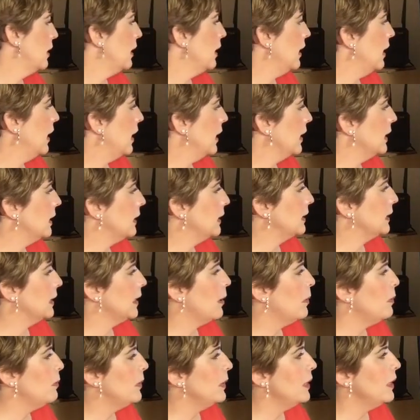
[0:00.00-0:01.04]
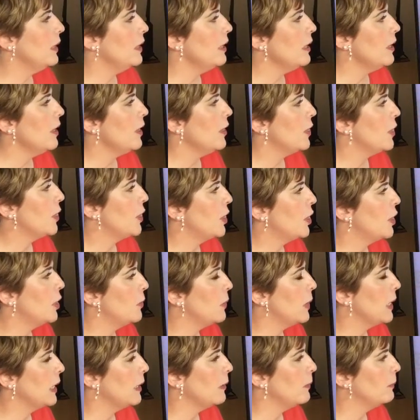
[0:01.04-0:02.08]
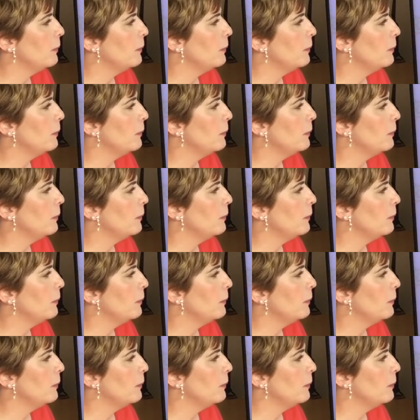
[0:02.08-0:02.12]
And it's number 3.